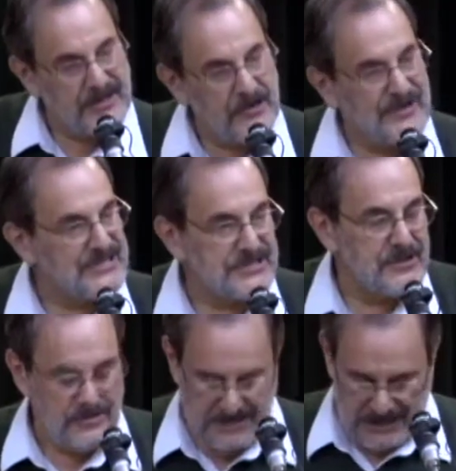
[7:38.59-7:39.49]
There is
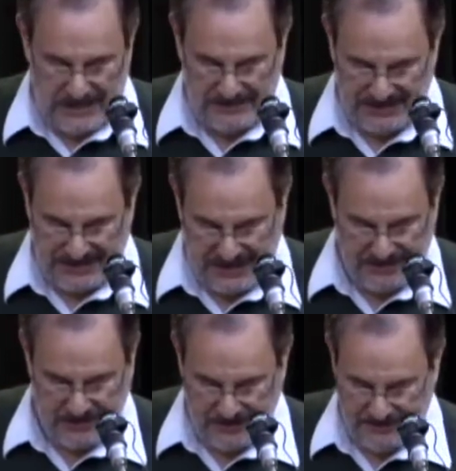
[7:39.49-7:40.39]
no calm
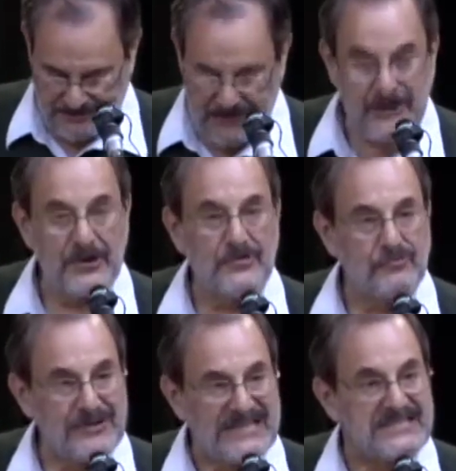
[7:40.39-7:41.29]
center, no
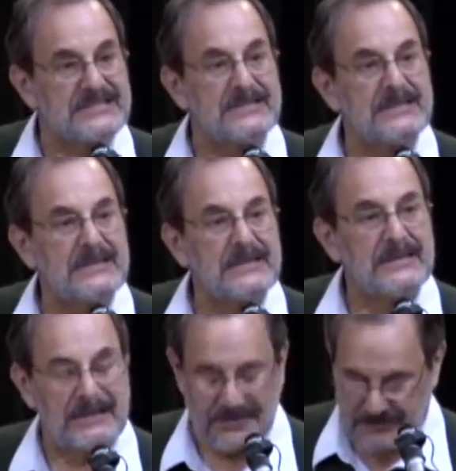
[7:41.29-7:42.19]
rest
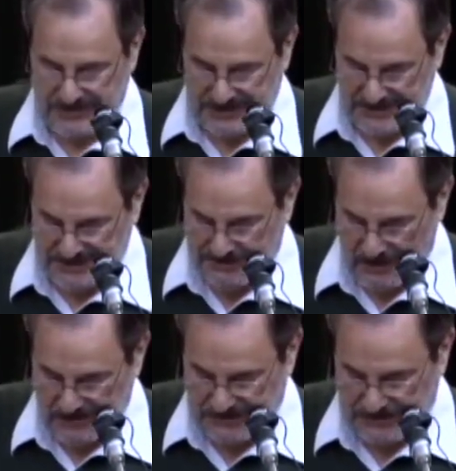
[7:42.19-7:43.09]
in Lucille's
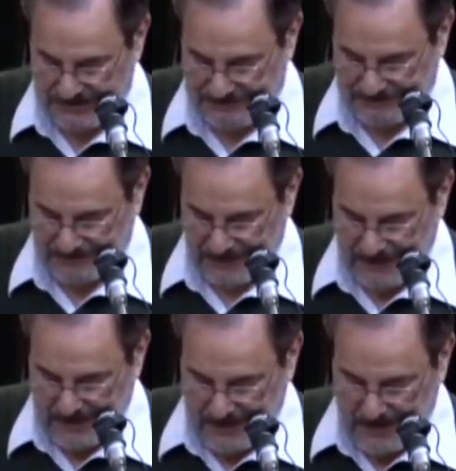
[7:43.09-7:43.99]
poetry.
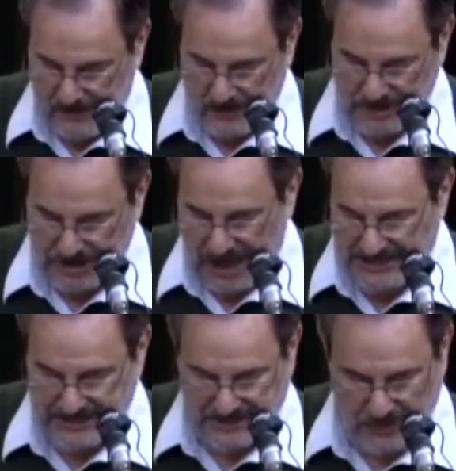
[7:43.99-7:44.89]
We're
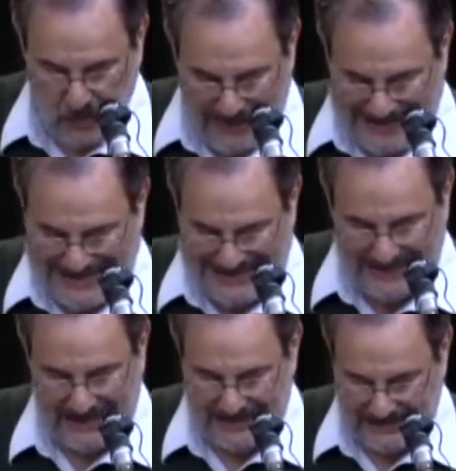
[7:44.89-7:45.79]
jostled awake
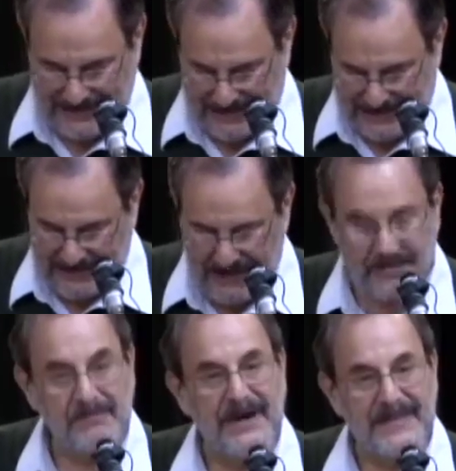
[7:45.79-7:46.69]
again and
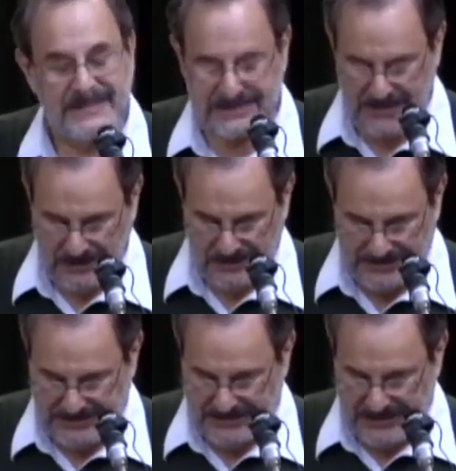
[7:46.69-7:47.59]
again by the
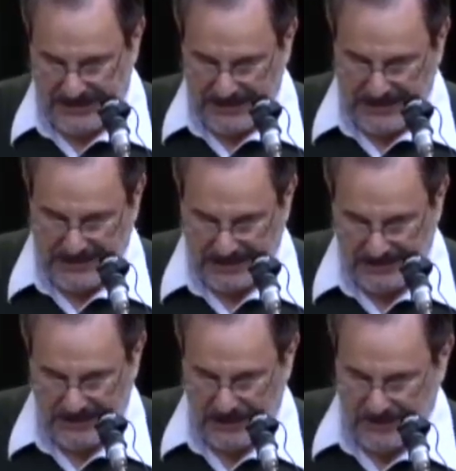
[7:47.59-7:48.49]
starkness and
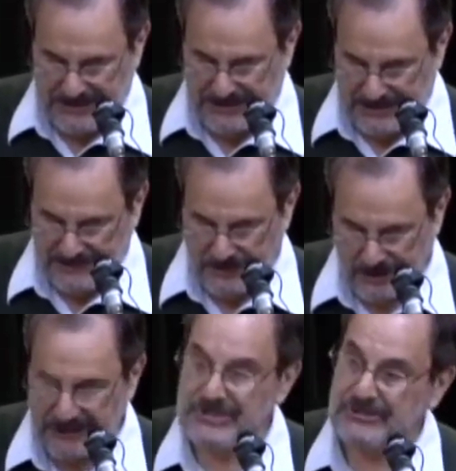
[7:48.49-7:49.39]
clarity of her
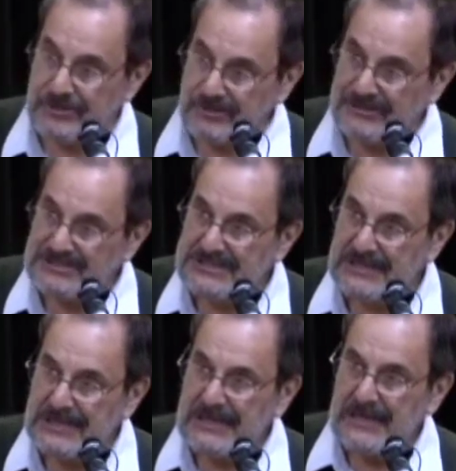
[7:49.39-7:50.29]
concerns
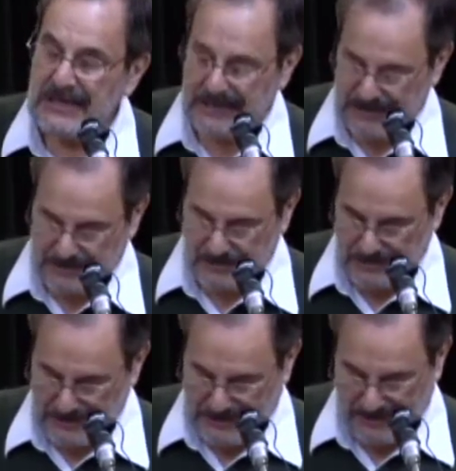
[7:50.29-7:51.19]
and
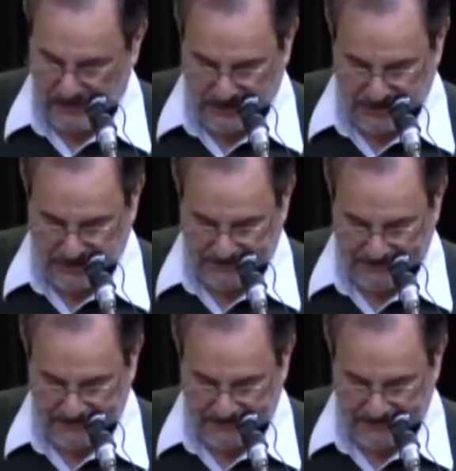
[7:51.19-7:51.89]
her language.